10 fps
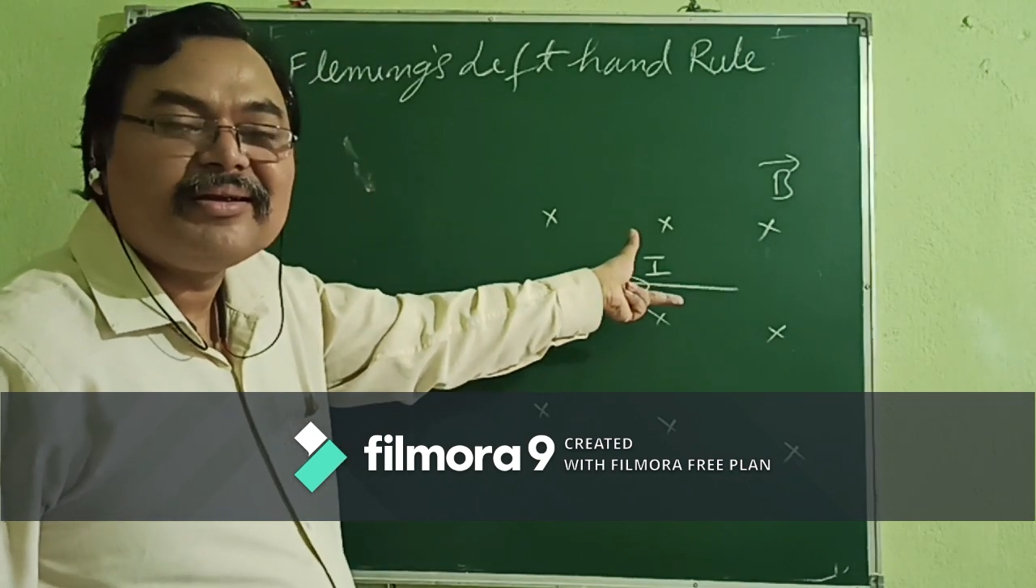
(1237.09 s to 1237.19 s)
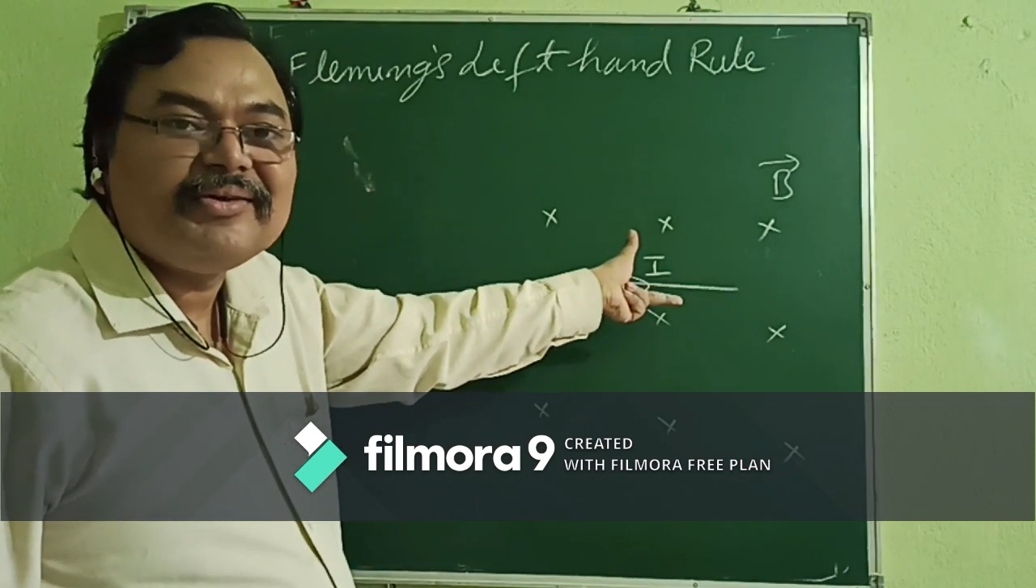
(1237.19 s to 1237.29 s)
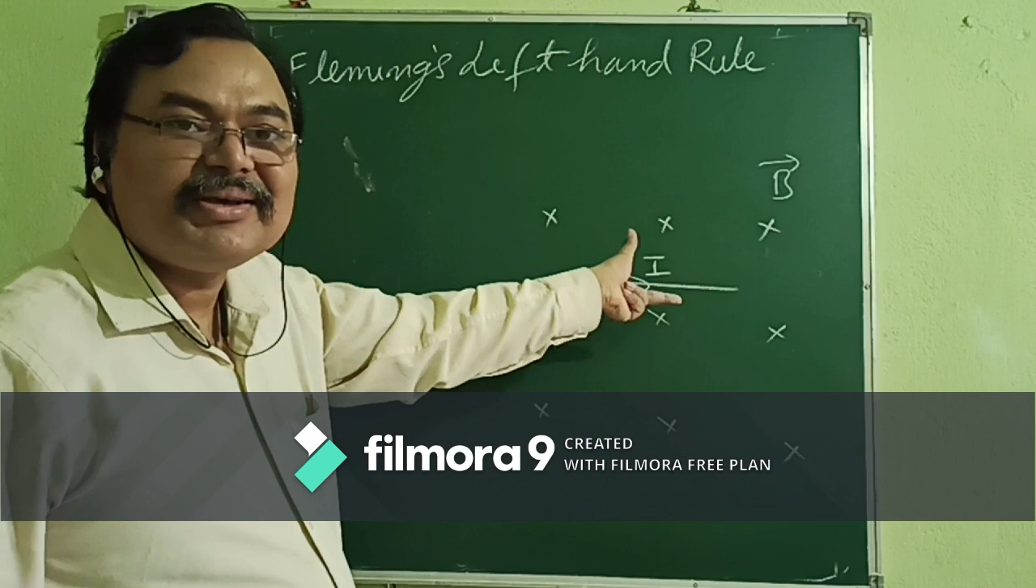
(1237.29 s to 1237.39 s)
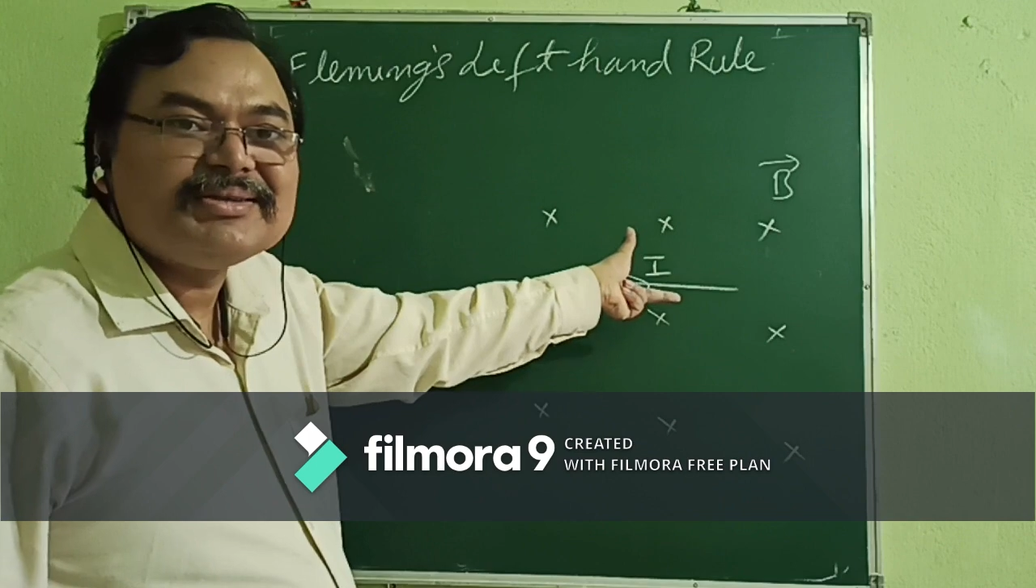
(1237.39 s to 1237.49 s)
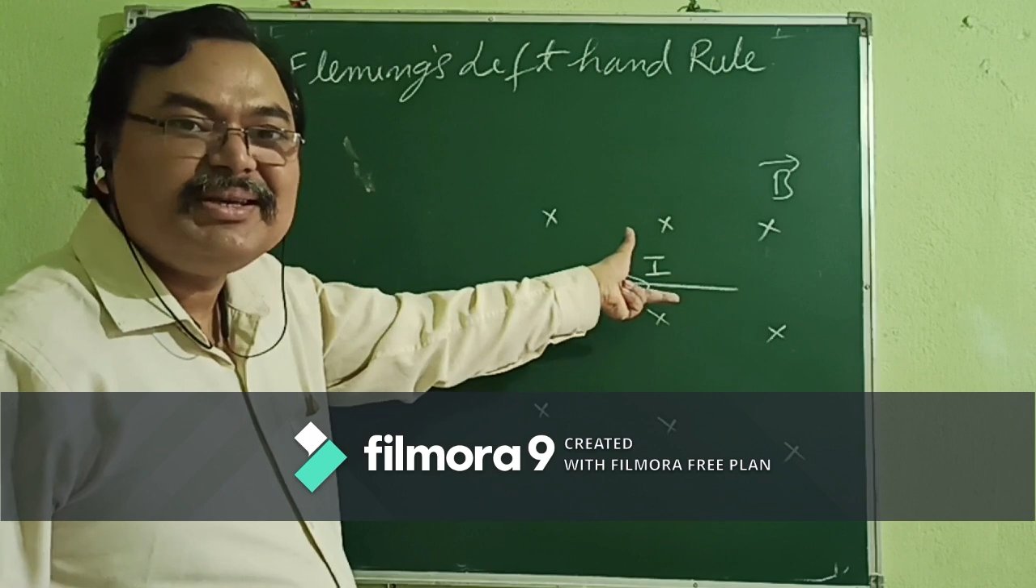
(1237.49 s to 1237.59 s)

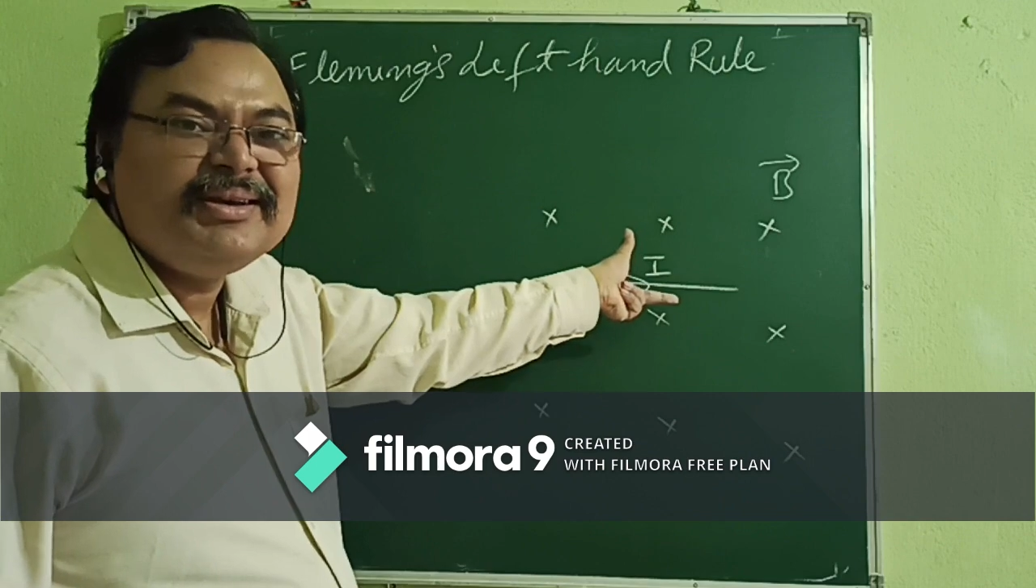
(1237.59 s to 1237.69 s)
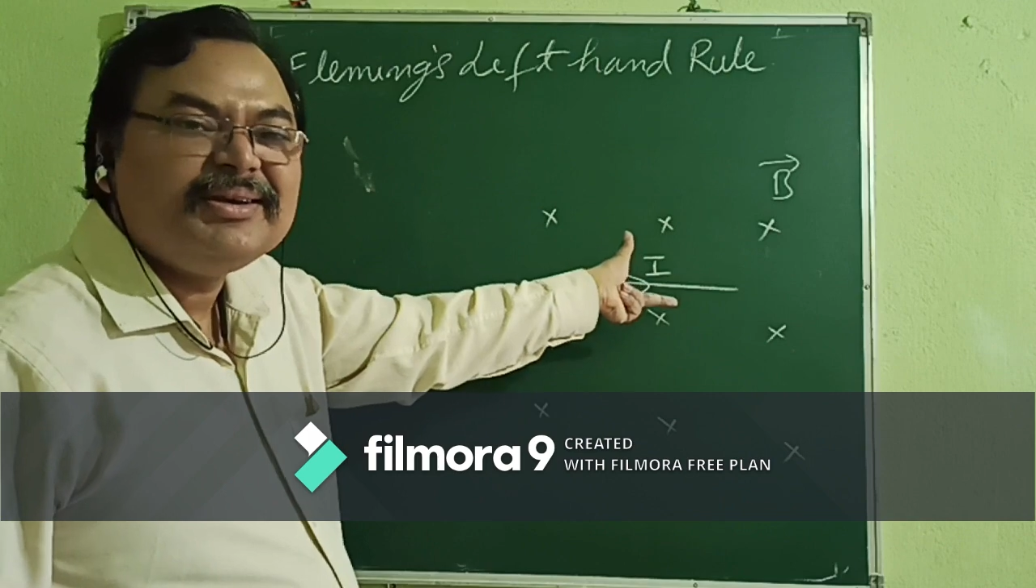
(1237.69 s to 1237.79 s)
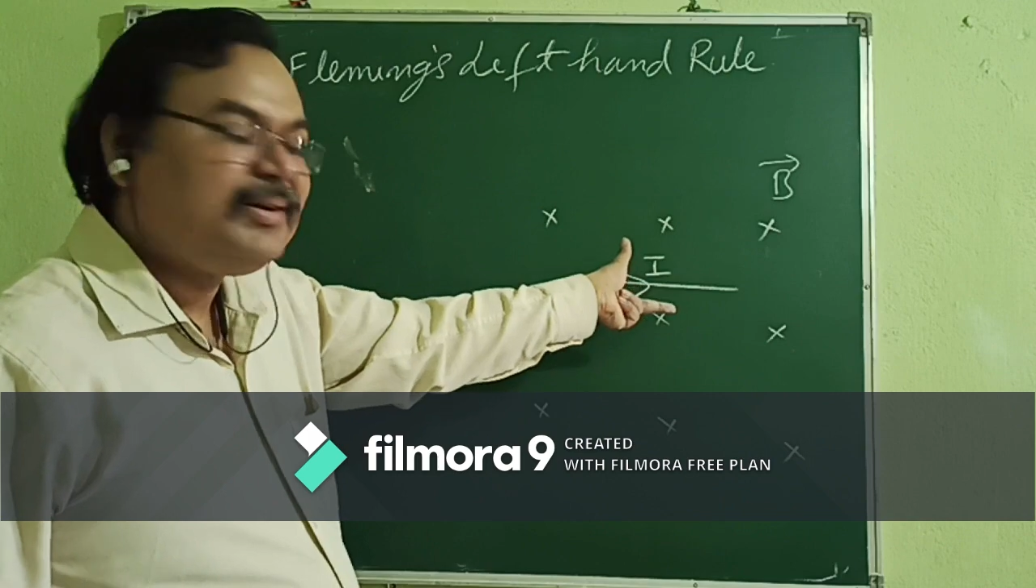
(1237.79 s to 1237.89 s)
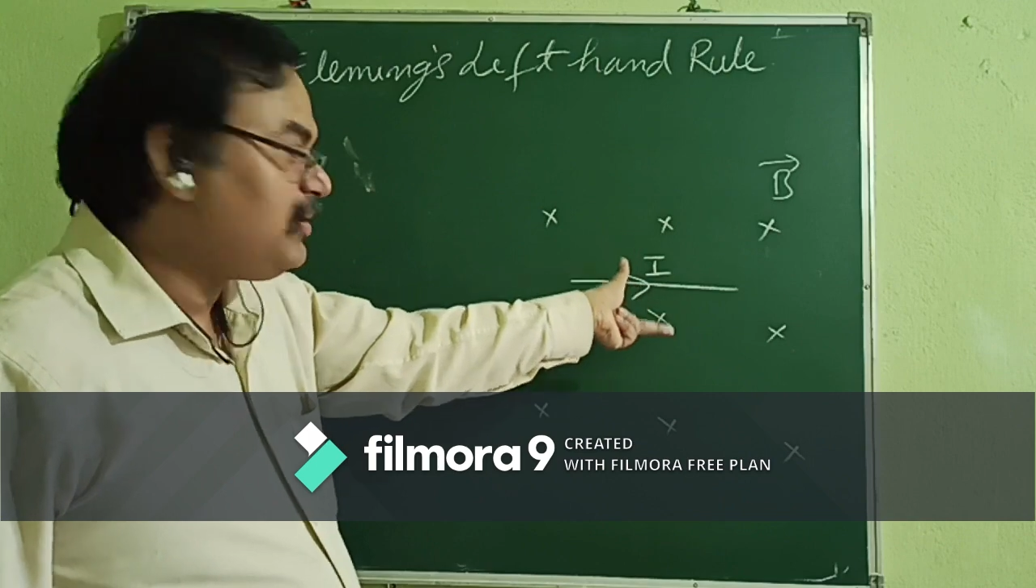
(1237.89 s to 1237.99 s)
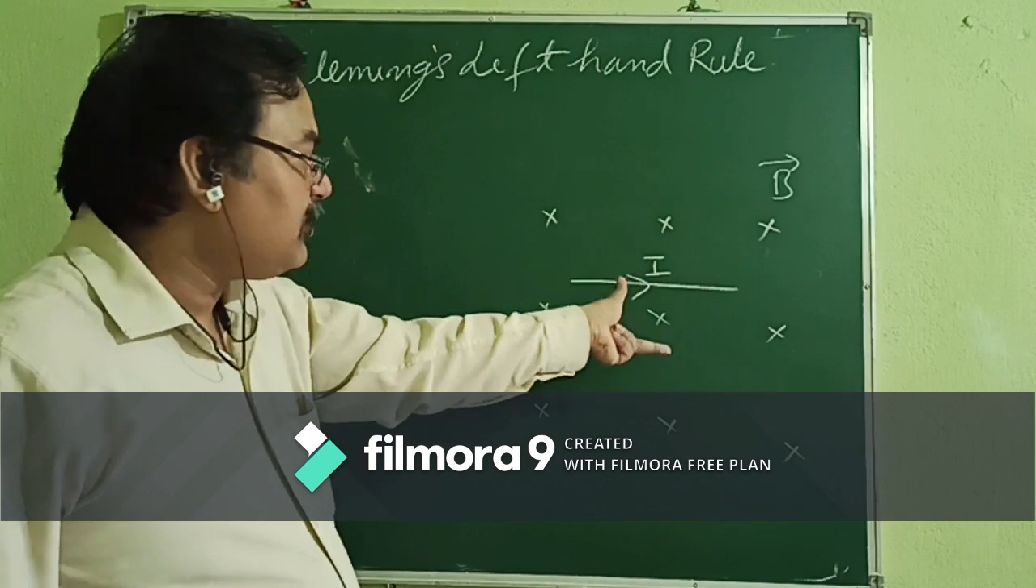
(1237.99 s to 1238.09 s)
You can see
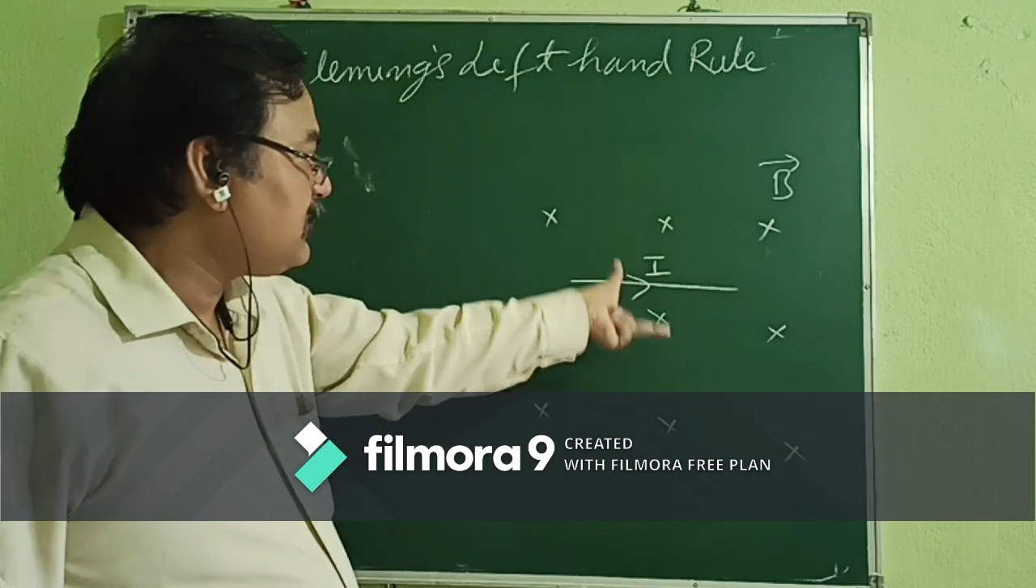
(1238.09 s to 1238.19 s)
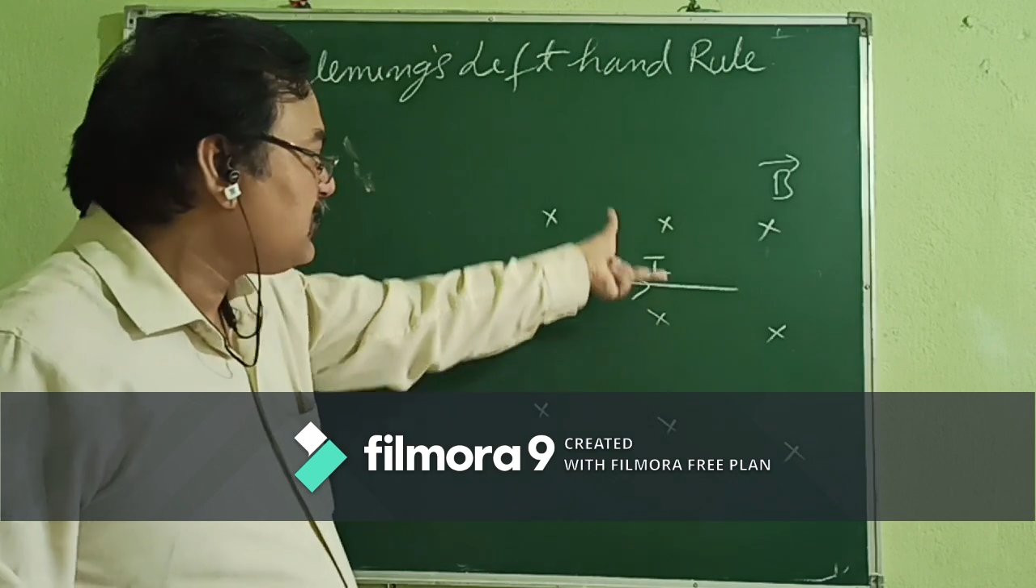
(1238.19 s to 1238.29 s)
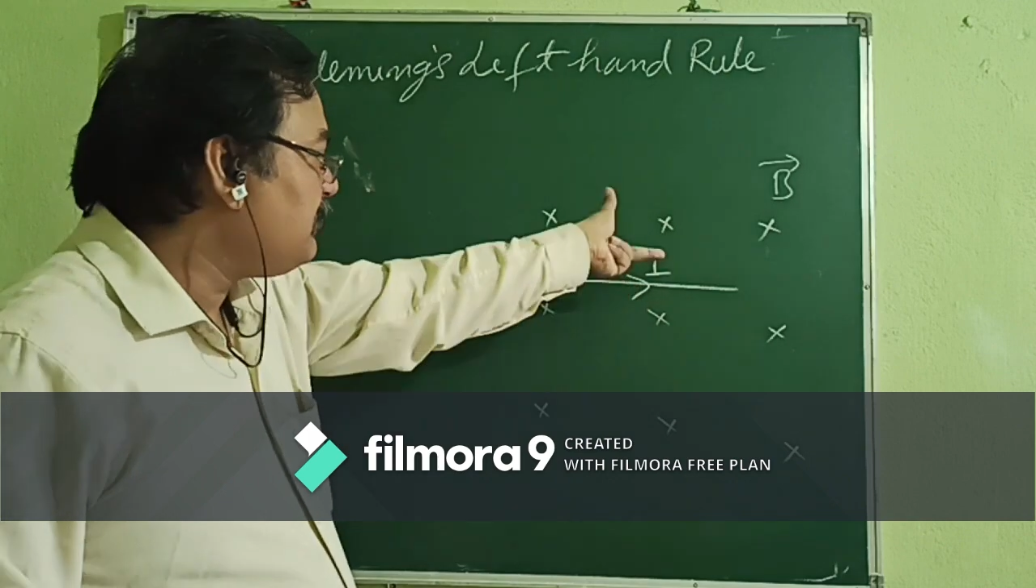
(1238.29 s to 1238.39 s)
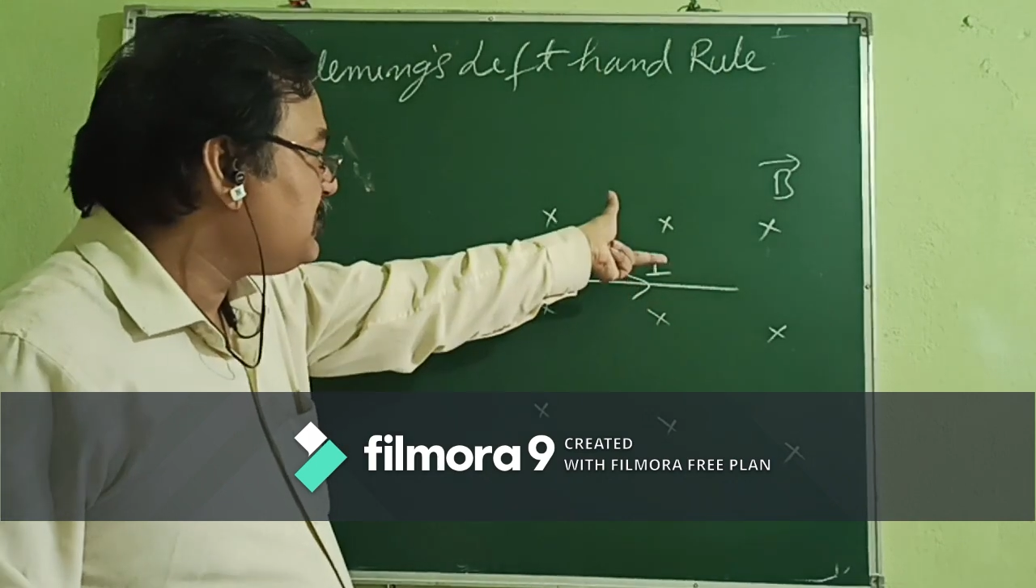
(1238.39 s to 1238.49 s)
this thumb